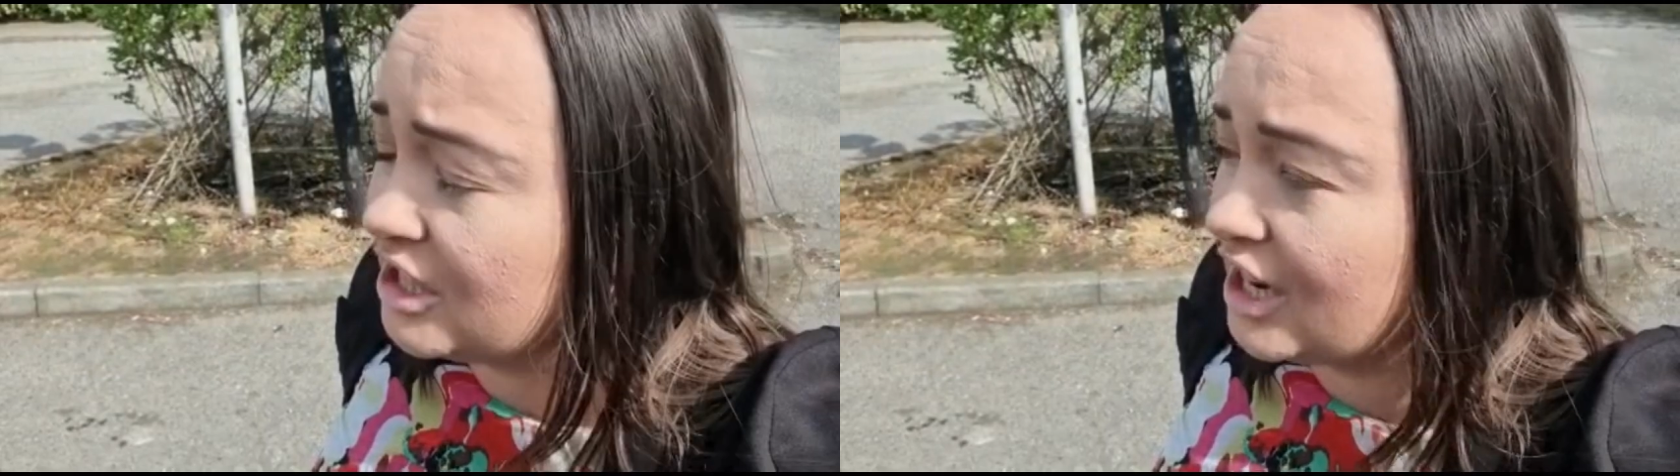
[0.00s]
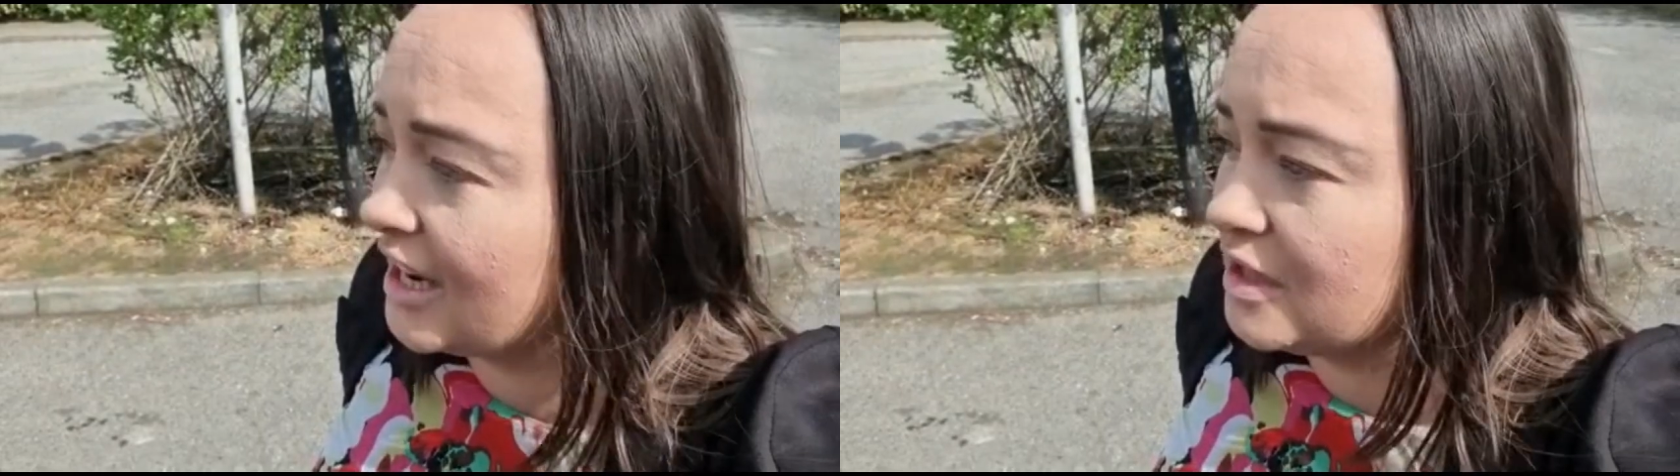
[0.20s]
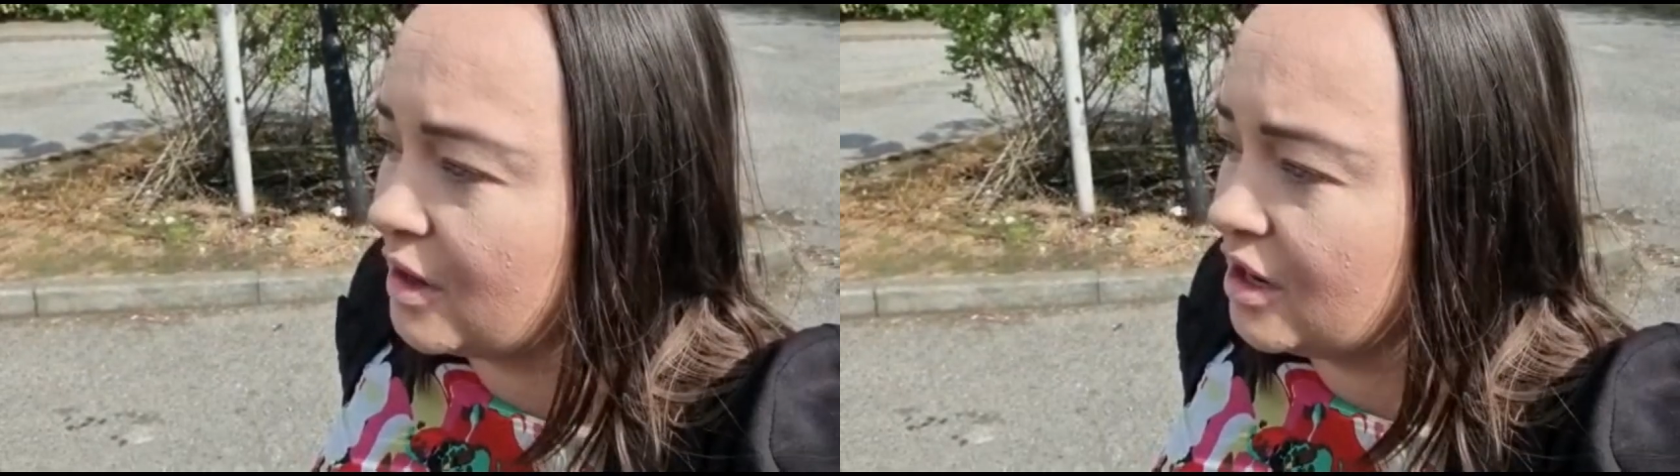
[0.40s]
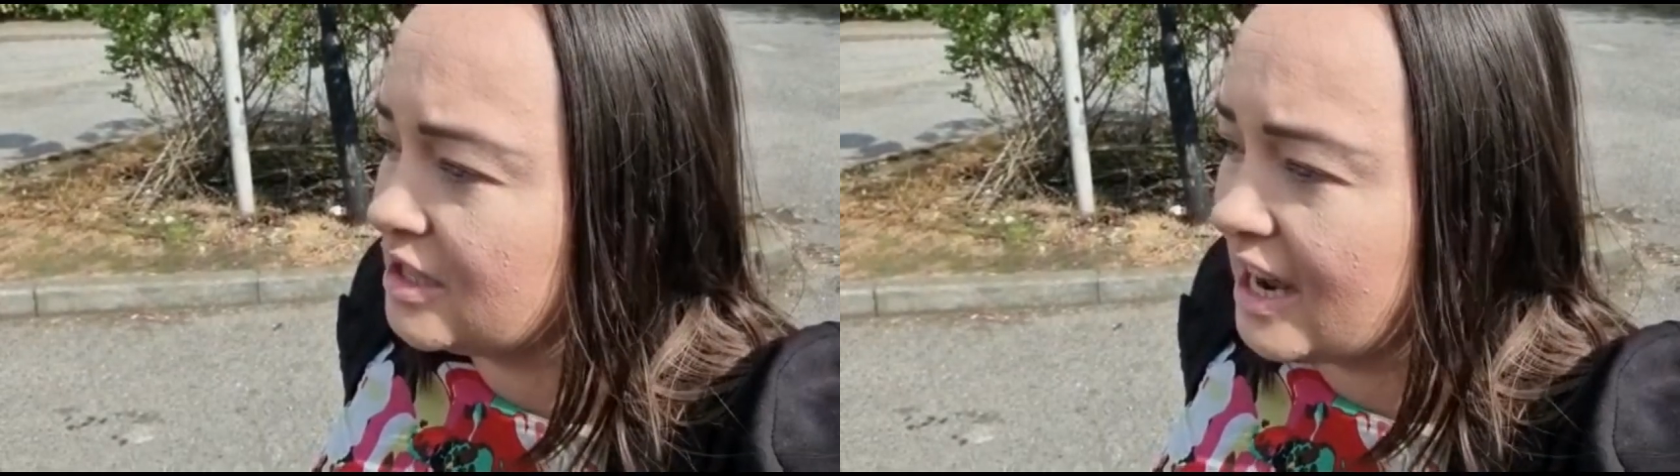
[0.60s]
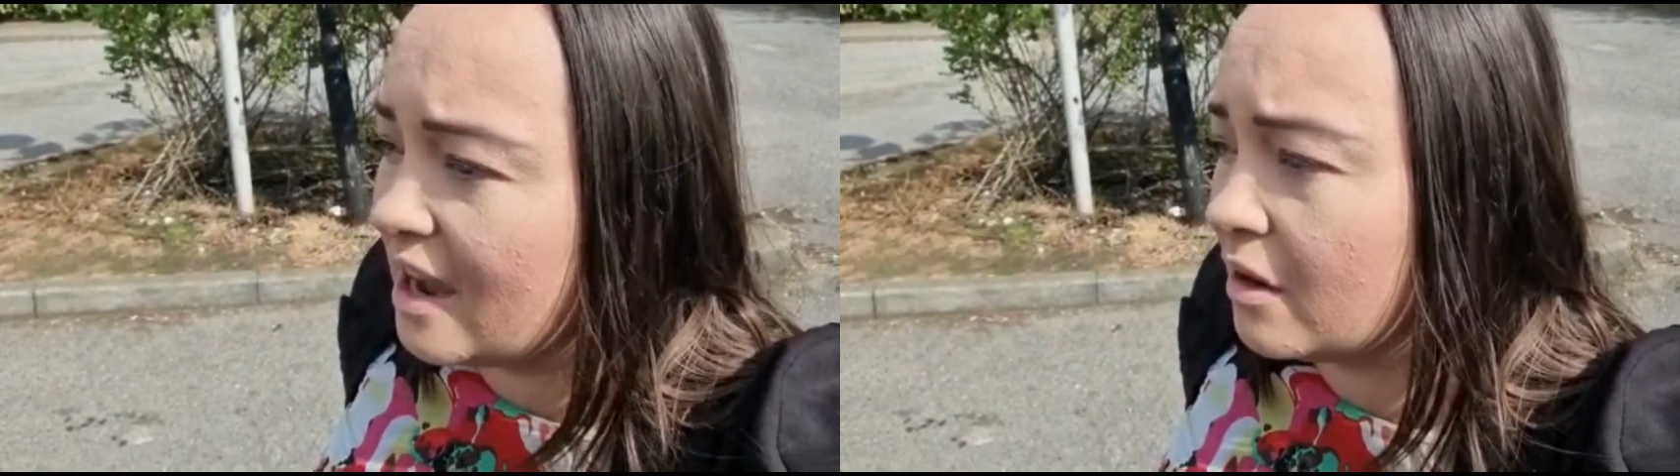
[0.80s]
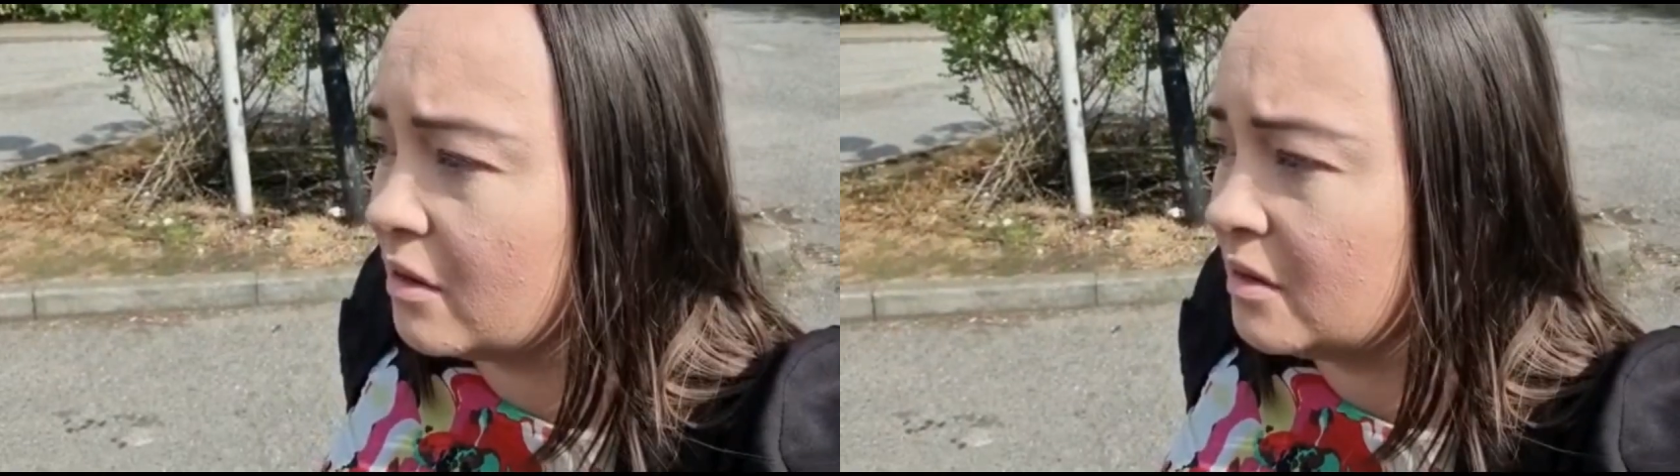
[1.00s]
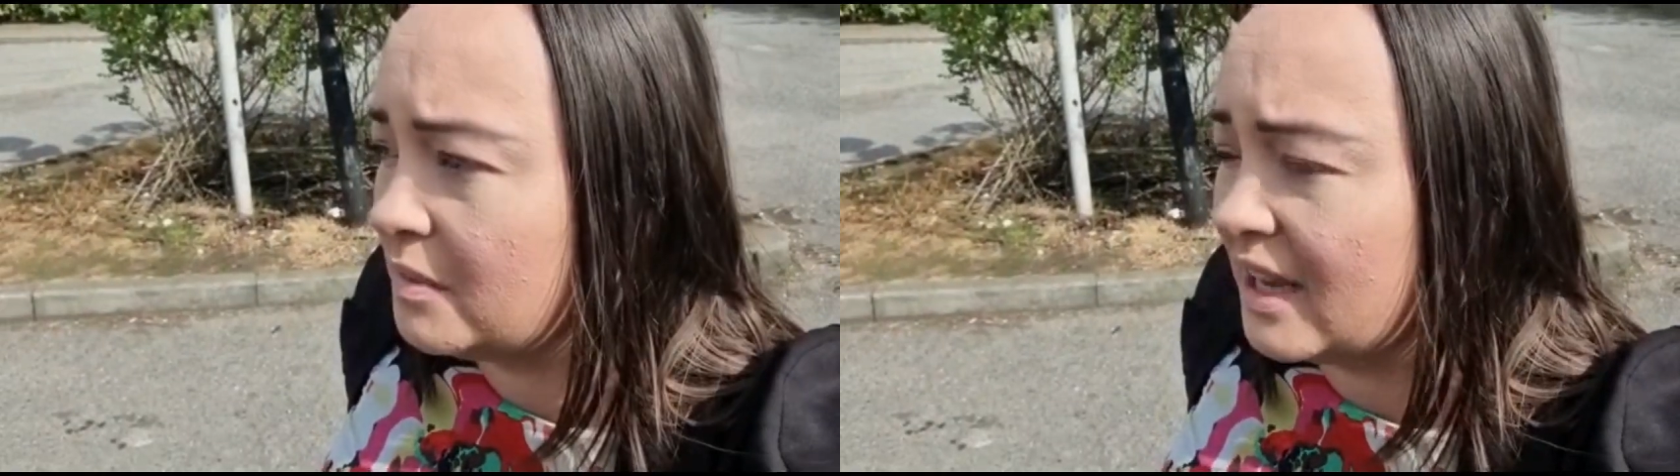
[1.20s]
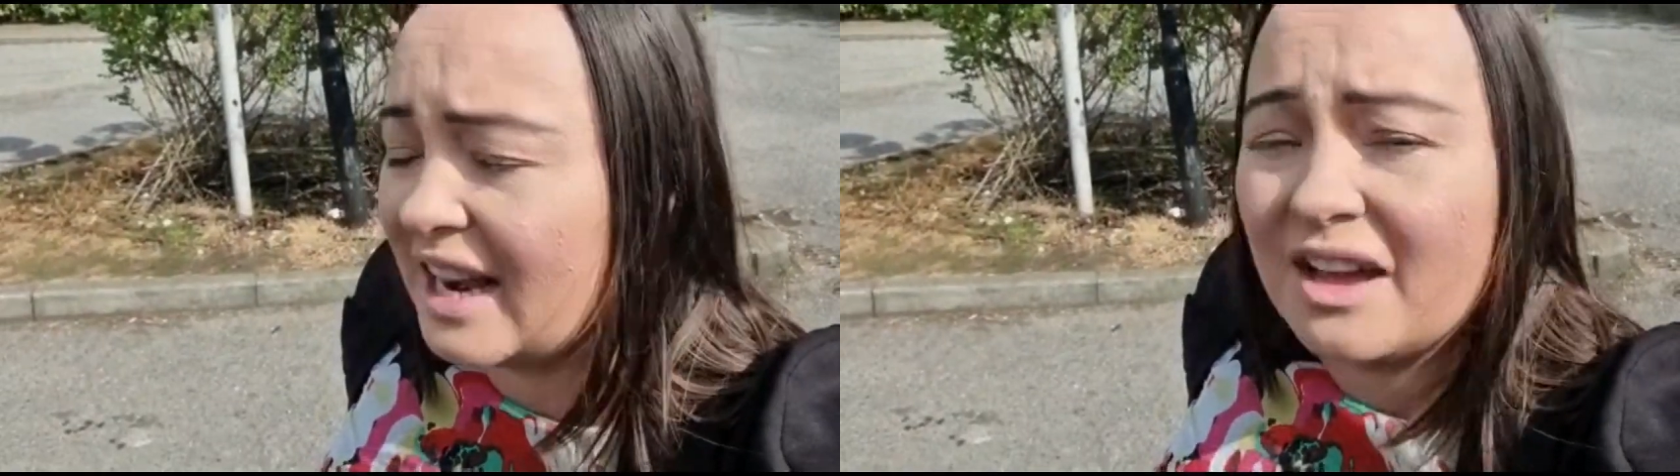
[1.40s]
check into a hotel.
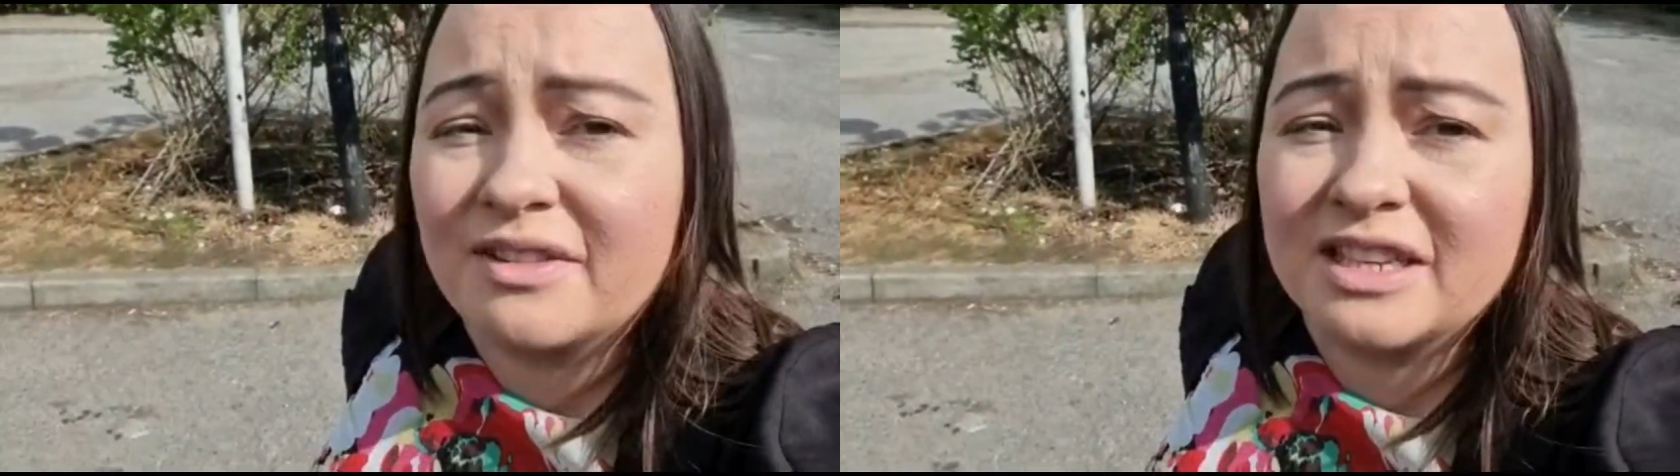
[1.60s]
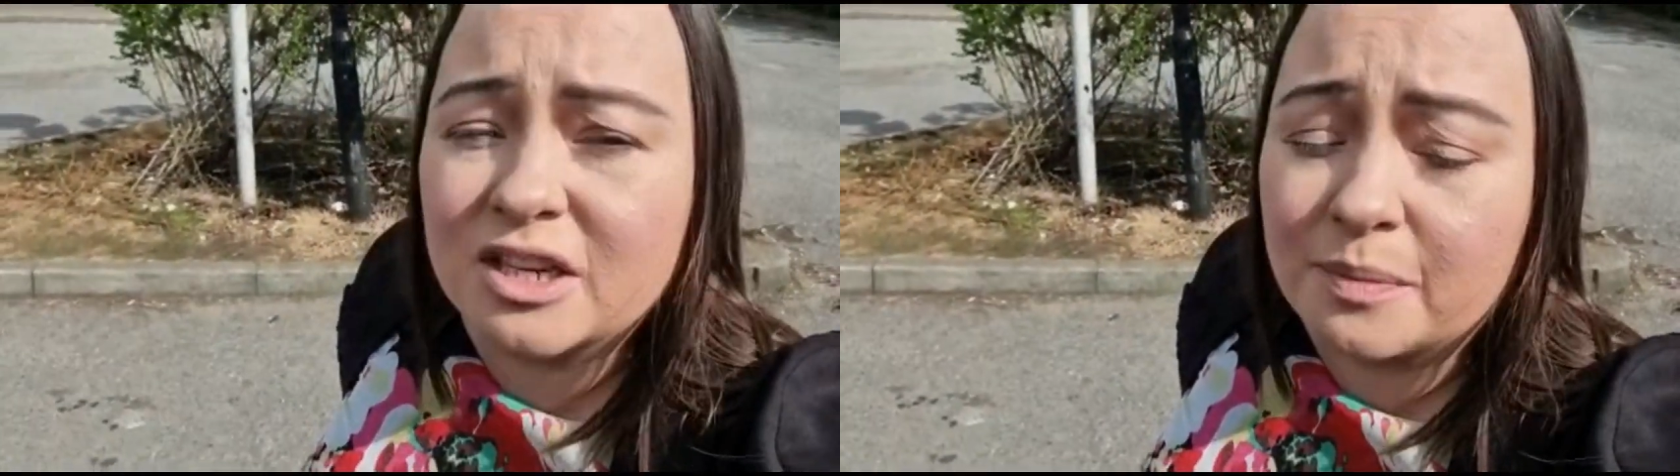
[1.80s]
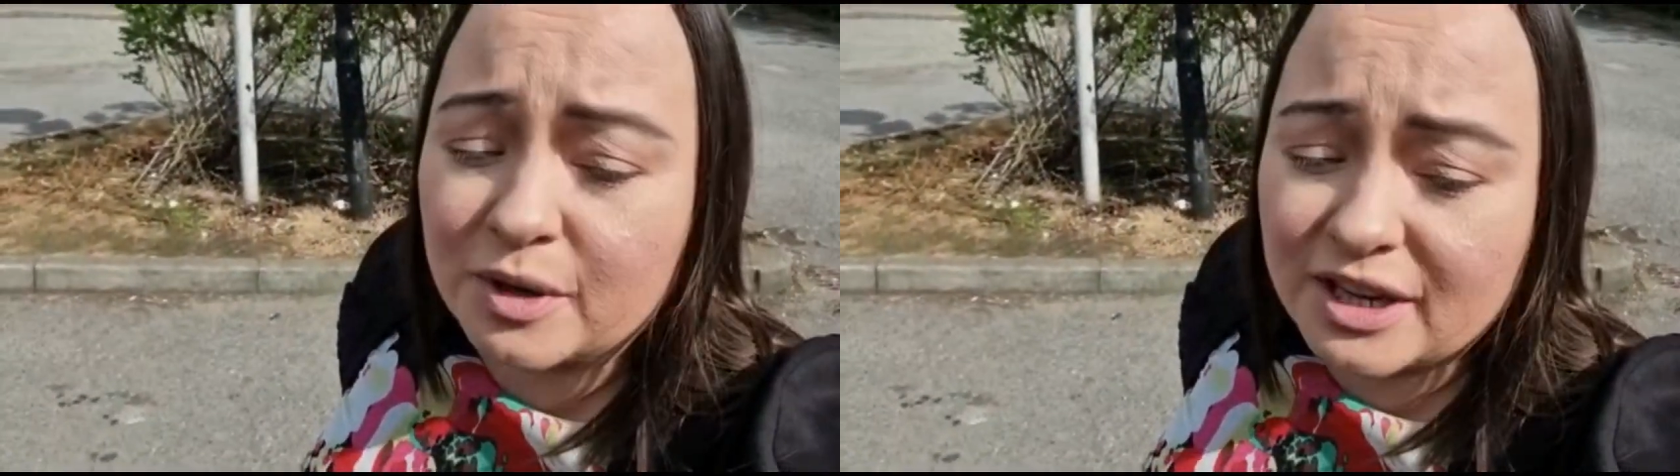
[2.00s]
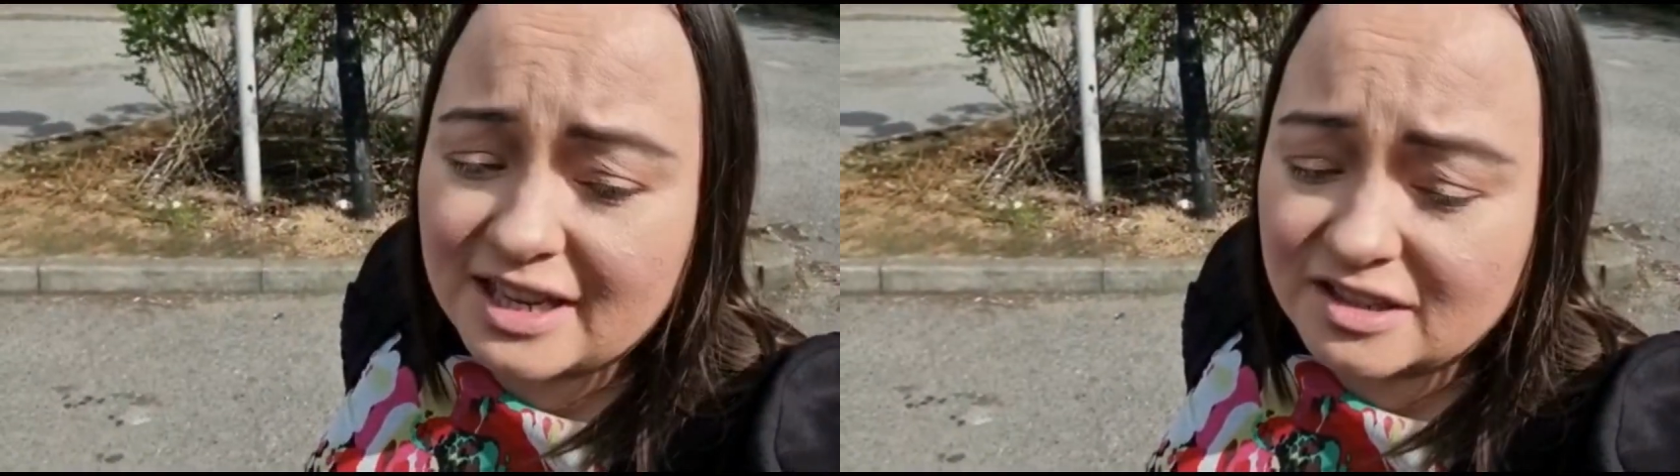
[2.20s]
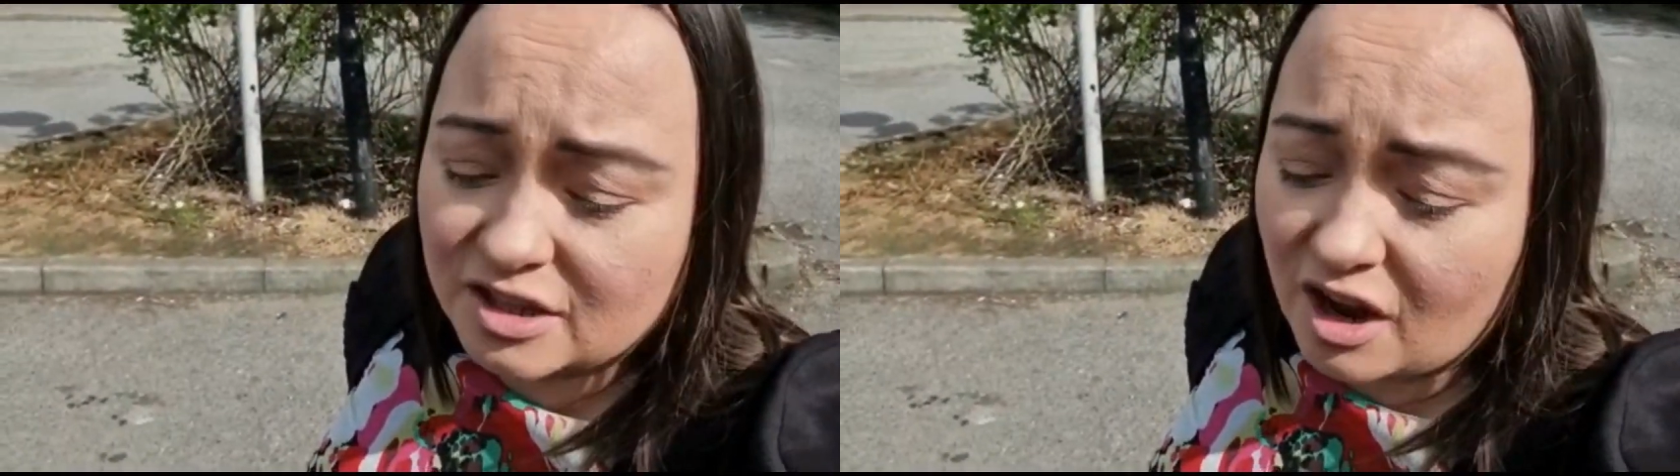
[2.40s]
Me and Claire have linked our booking, so